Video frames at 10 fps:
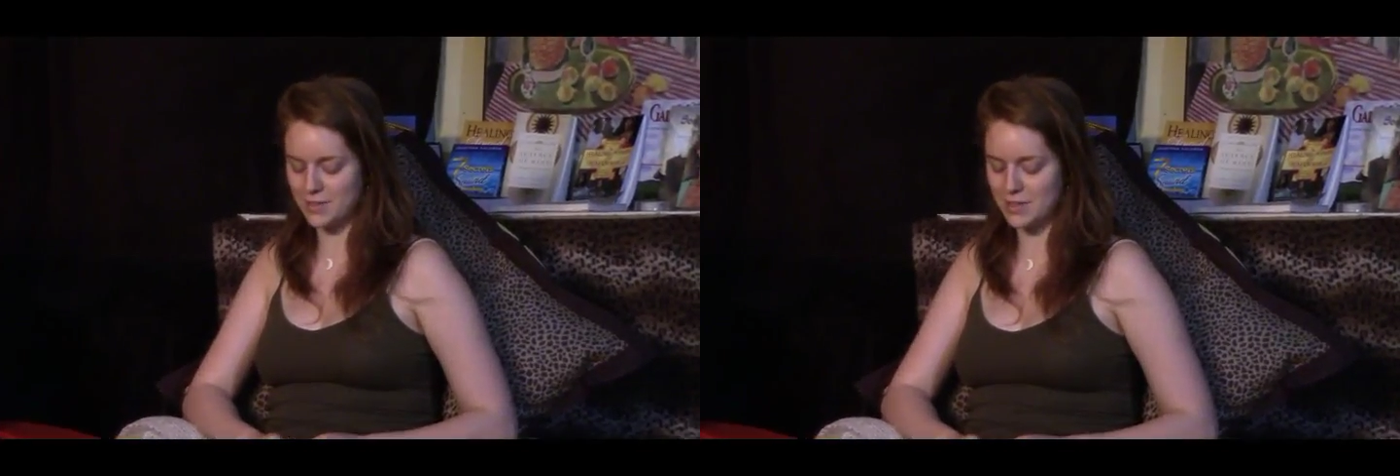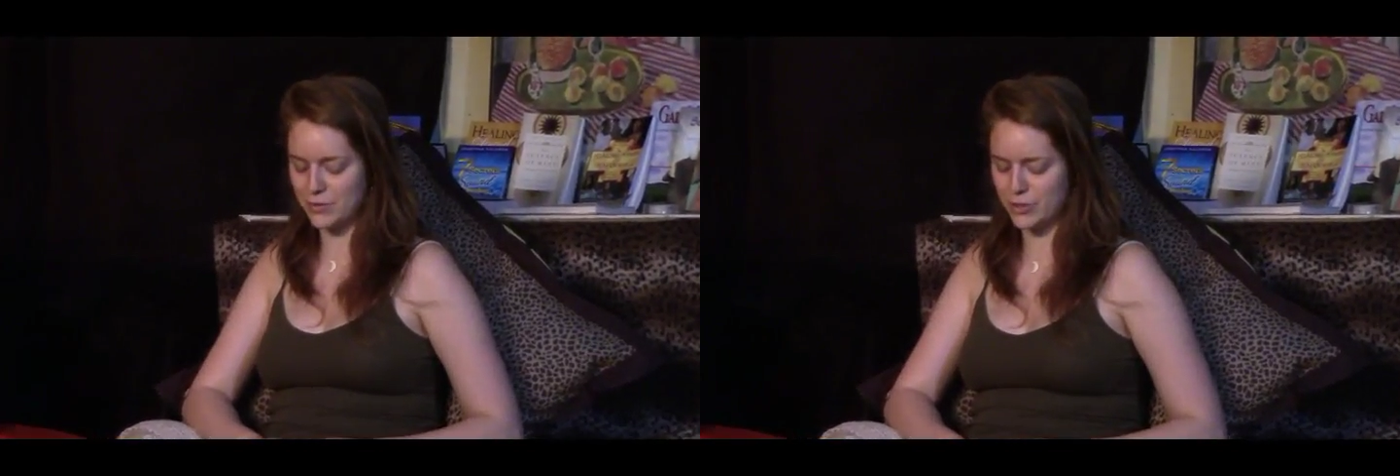
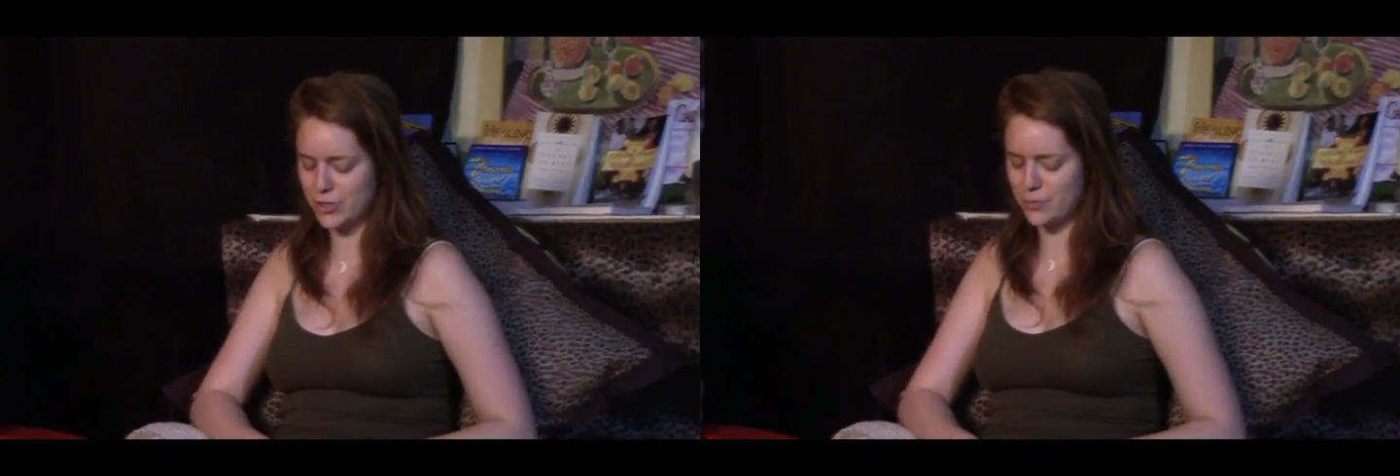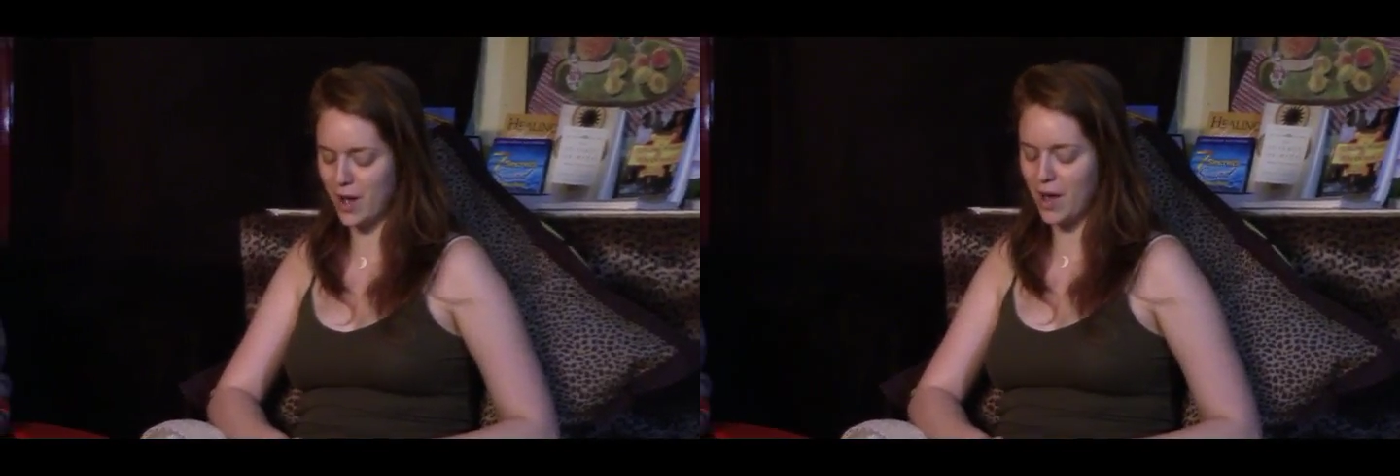and it was
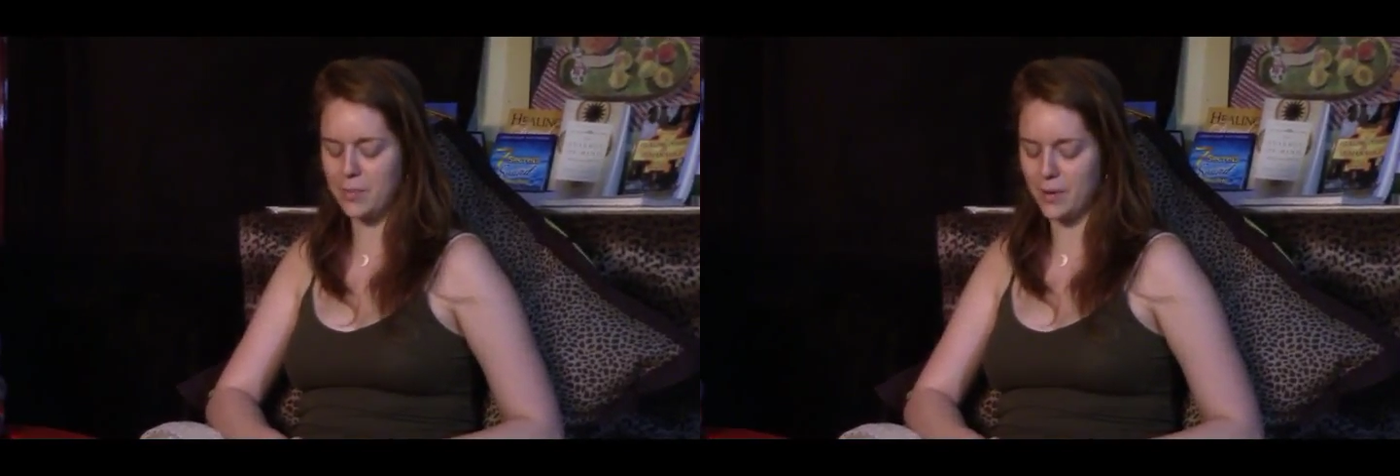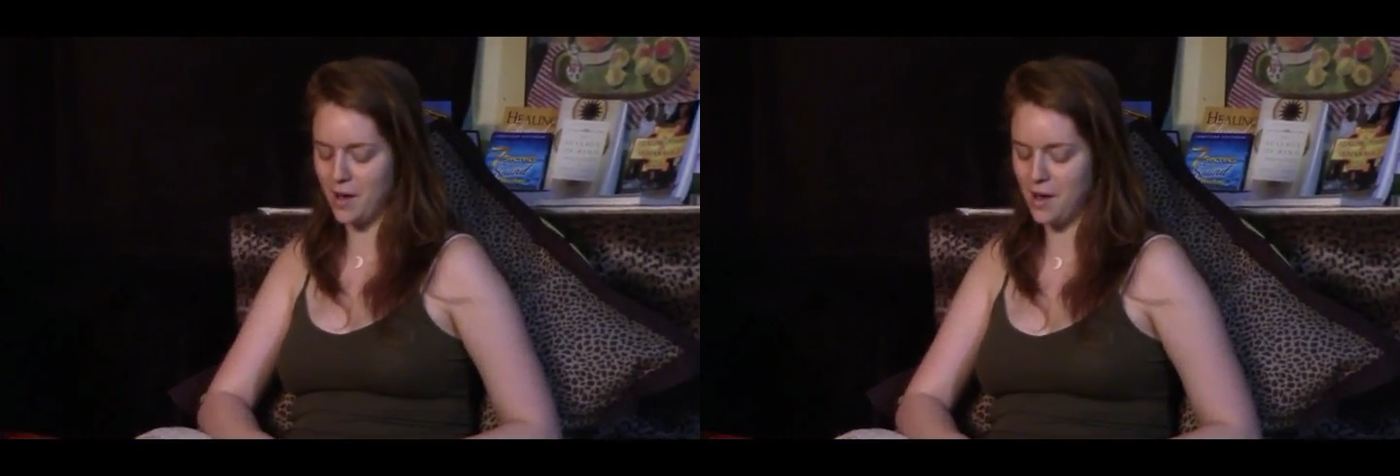
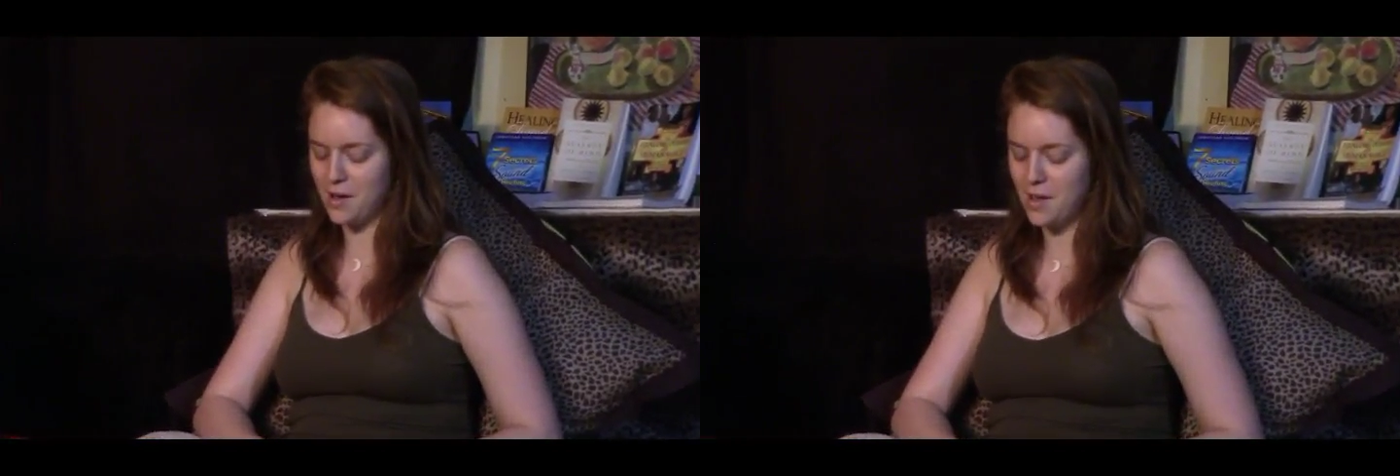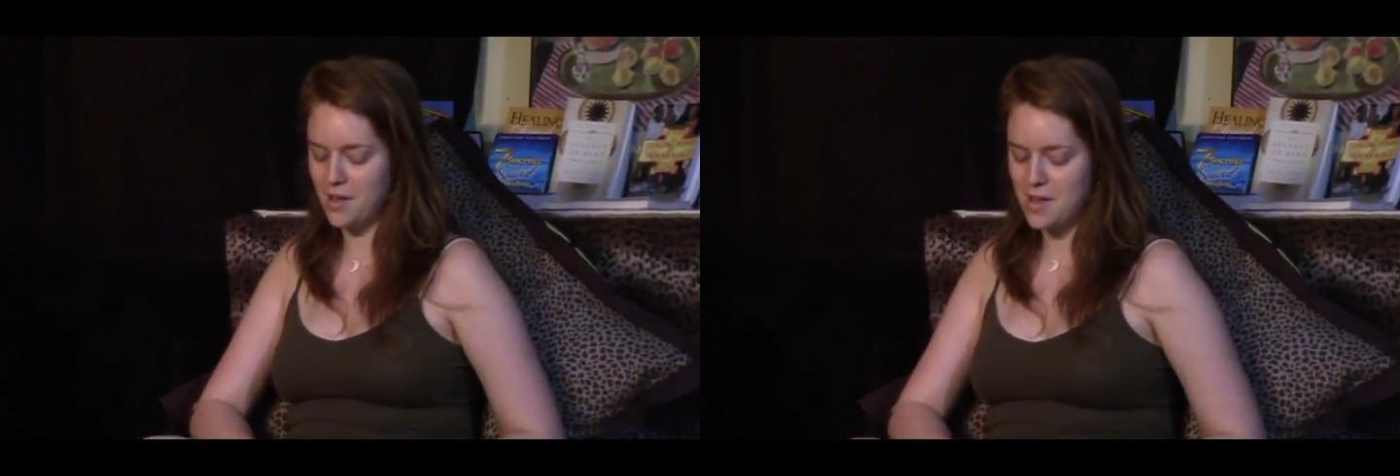shapatapa.
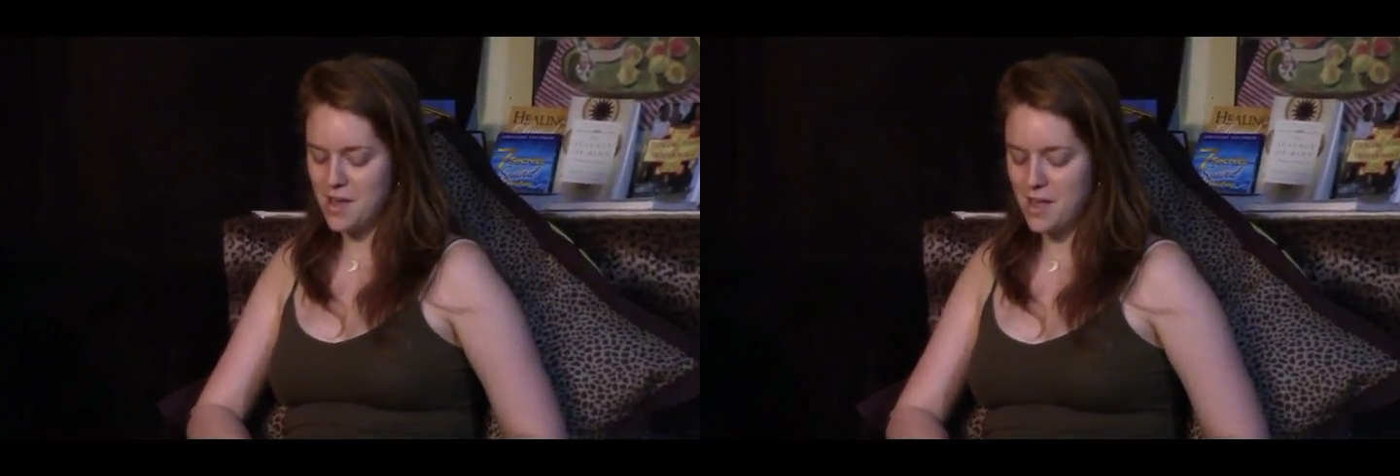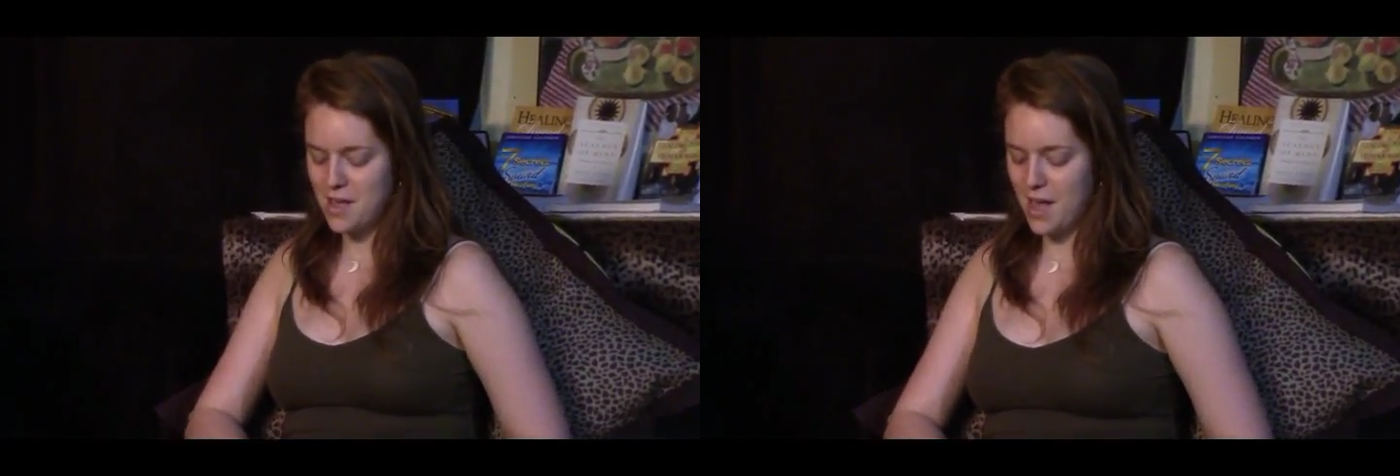
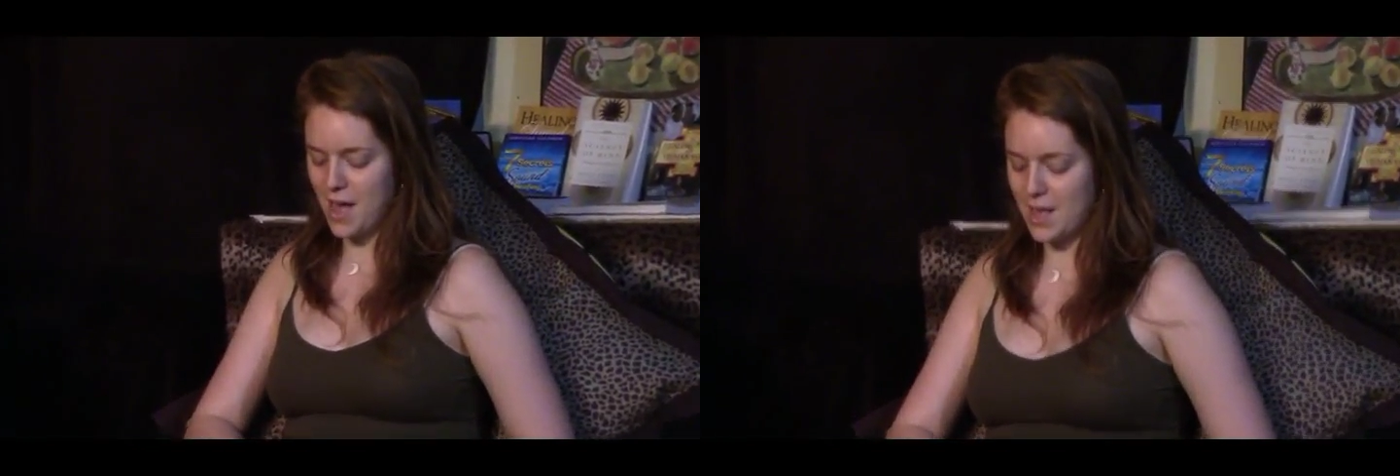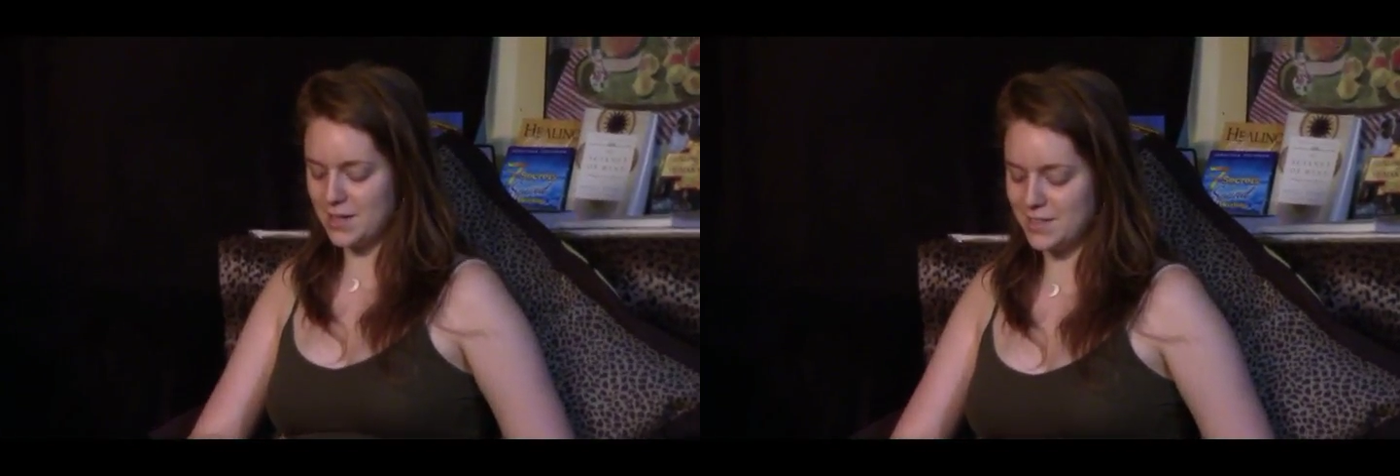
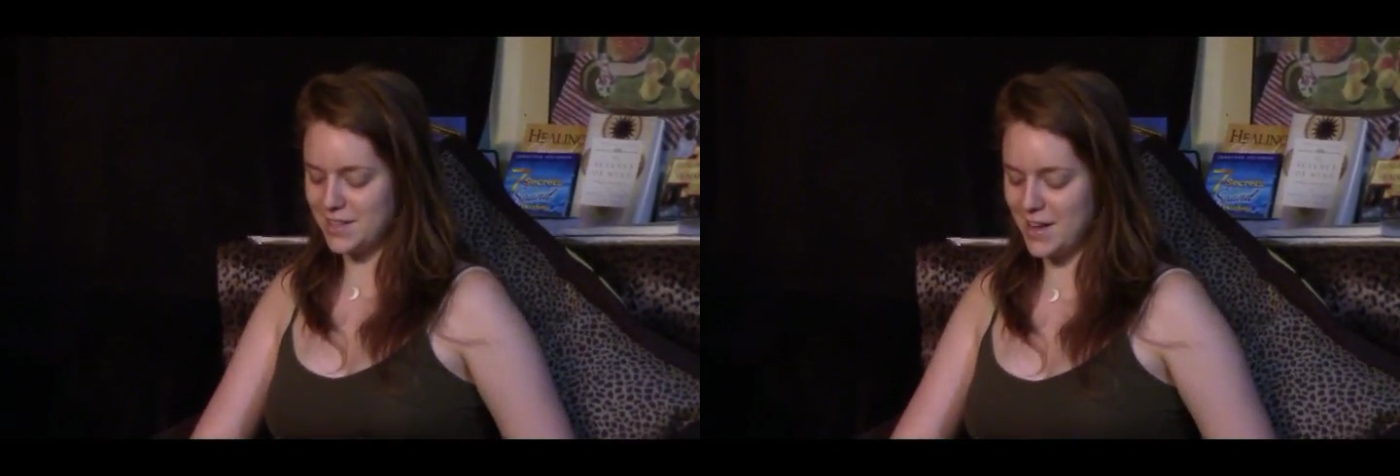And